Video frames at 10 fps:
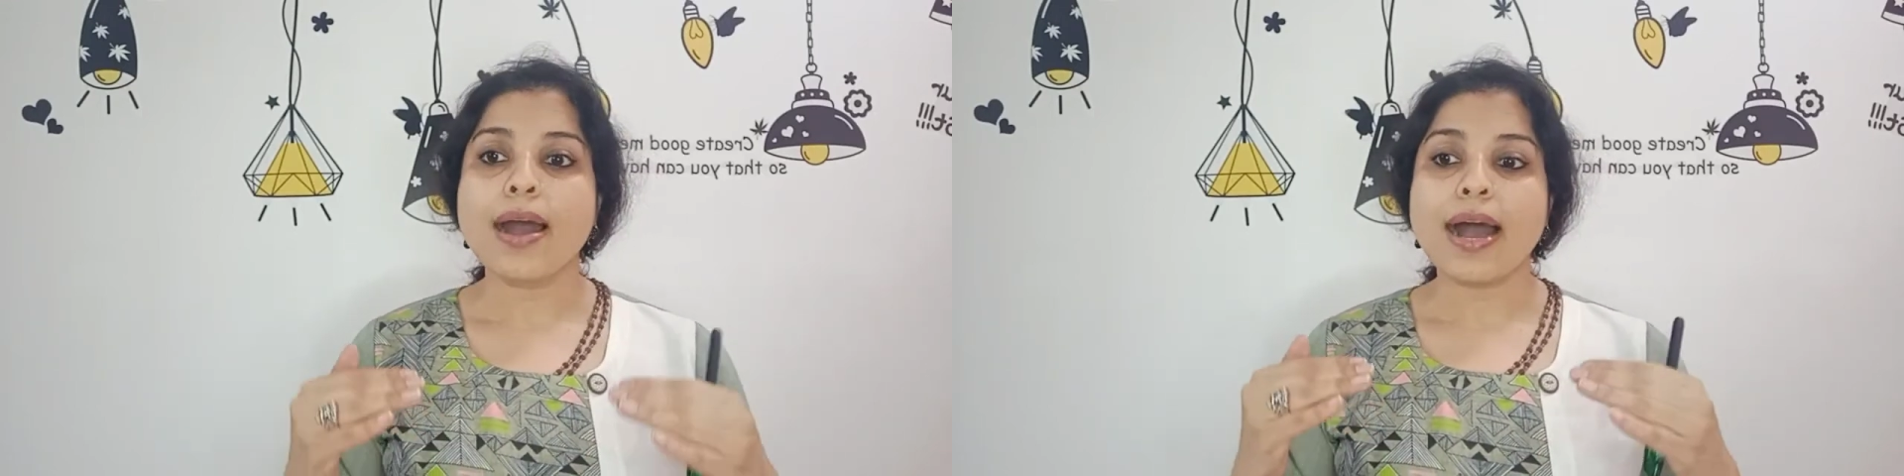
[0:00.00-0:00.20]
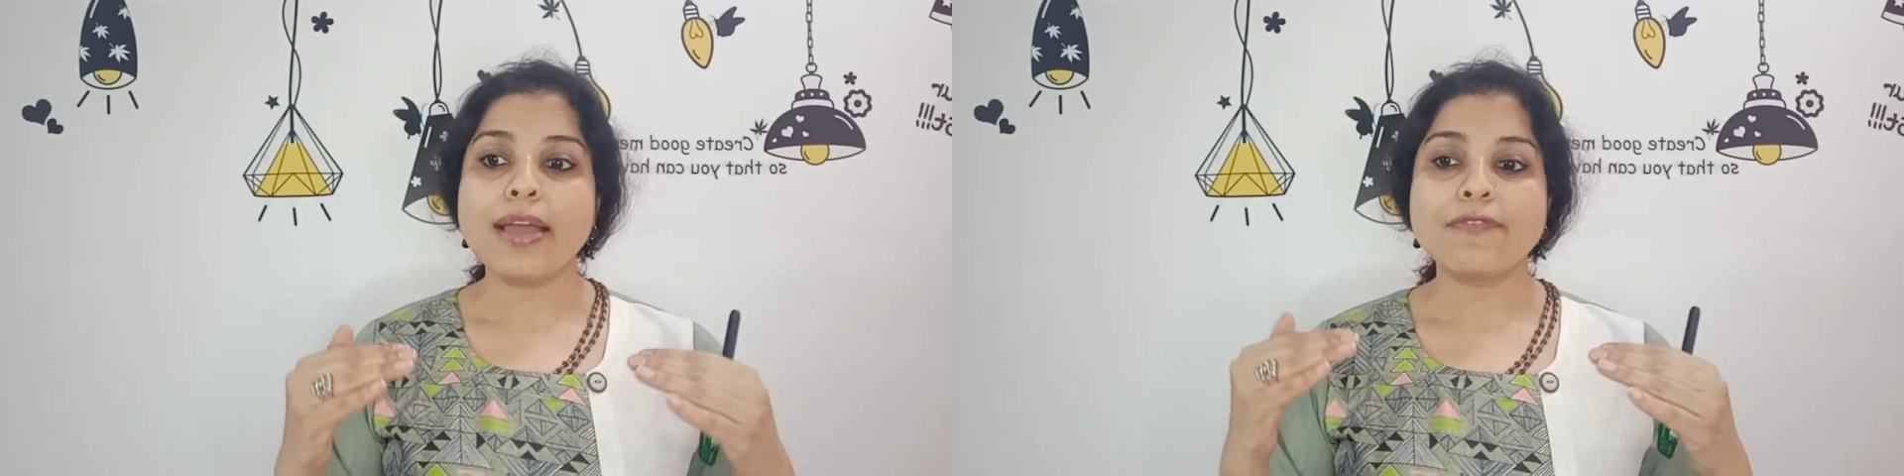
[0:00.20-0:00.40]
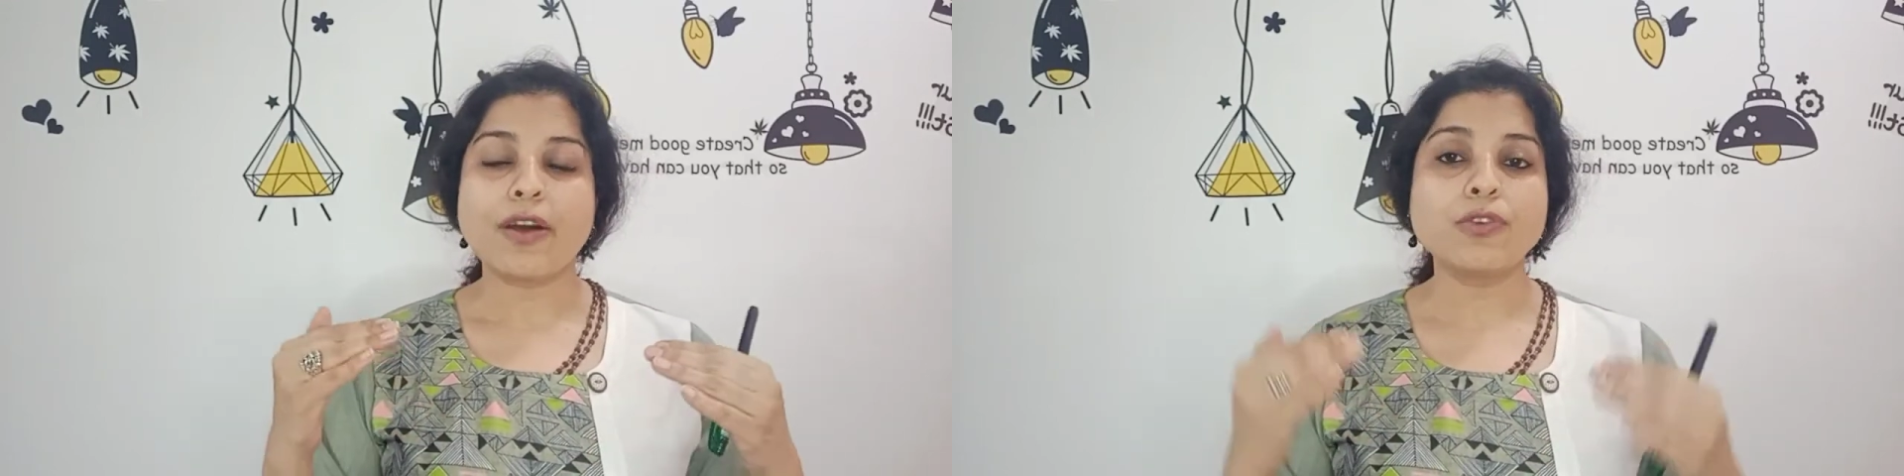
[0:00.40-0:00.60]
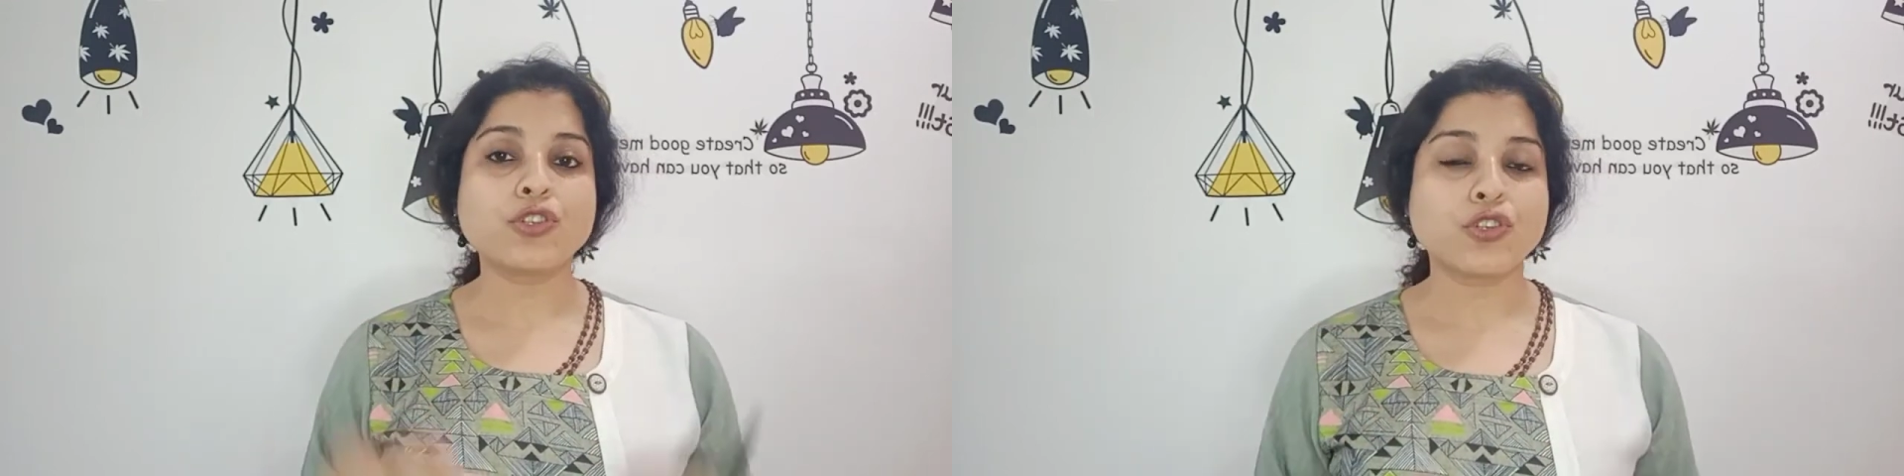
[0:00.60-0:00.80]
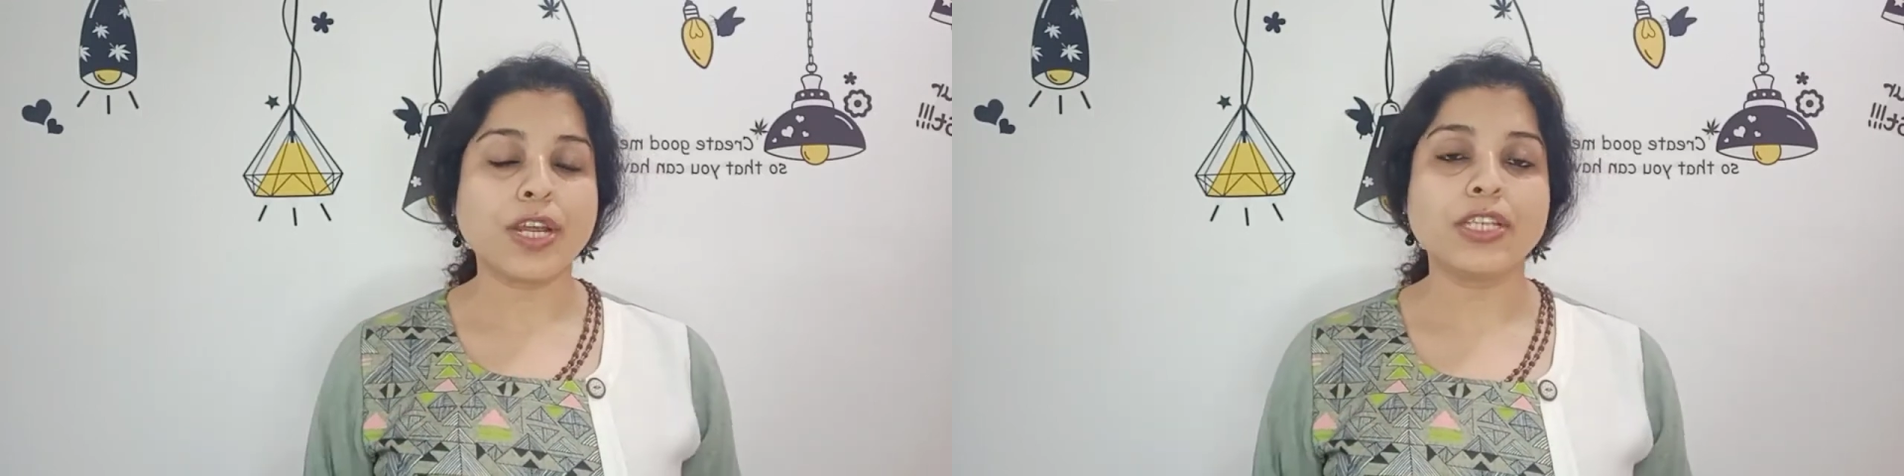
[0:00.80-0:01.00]
I found
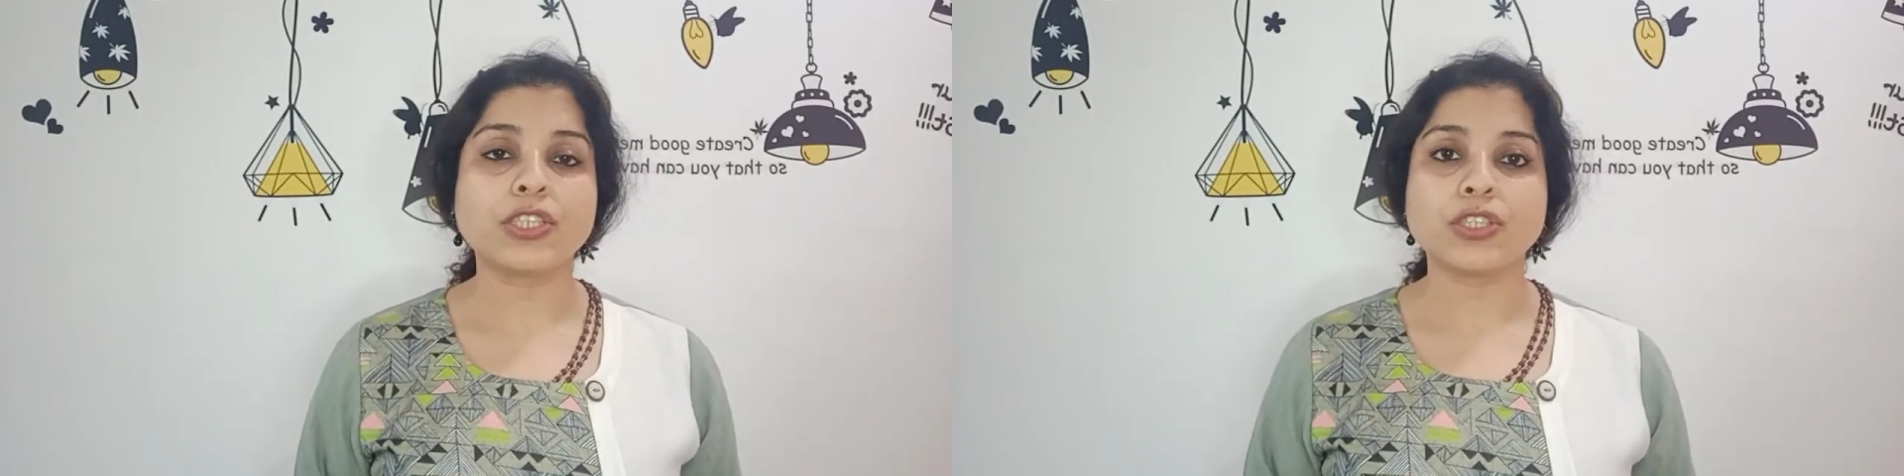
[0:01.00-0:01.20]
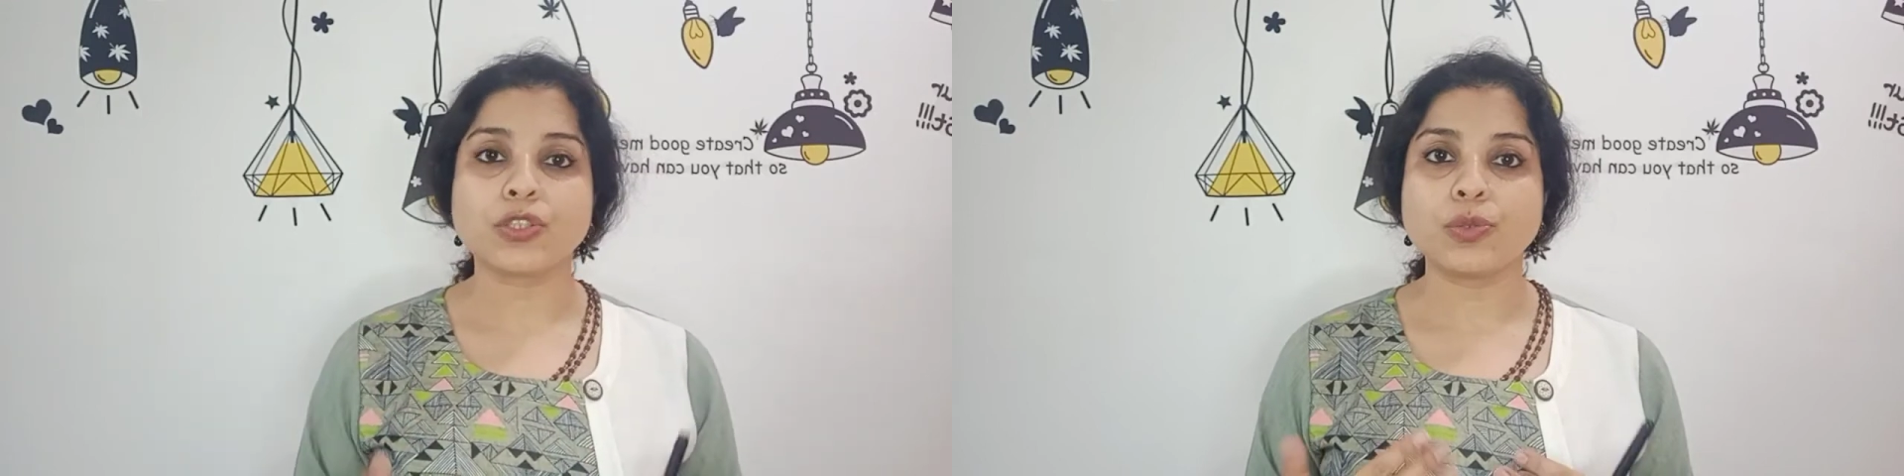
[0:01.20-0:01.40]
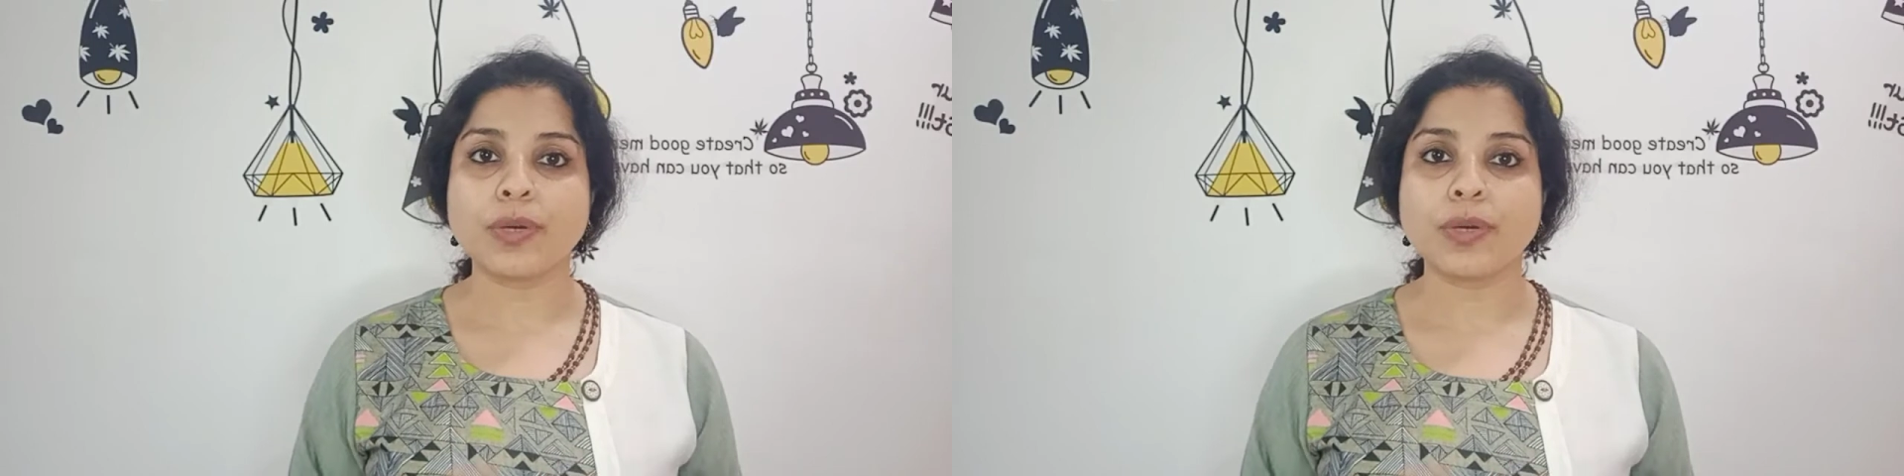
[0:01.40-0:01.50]
strangers